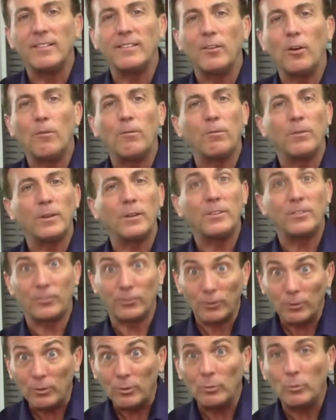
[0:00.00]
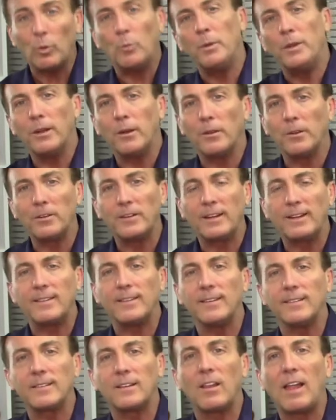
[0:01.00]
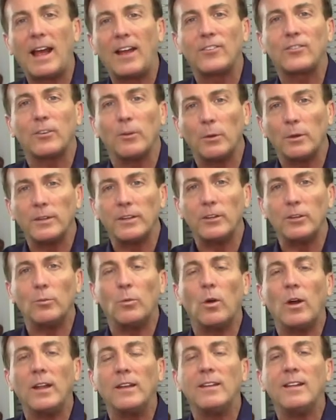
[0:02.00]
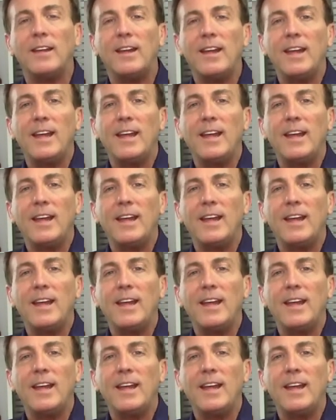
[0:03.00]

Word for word: and hopefully soon we'll be able to get this class going that you want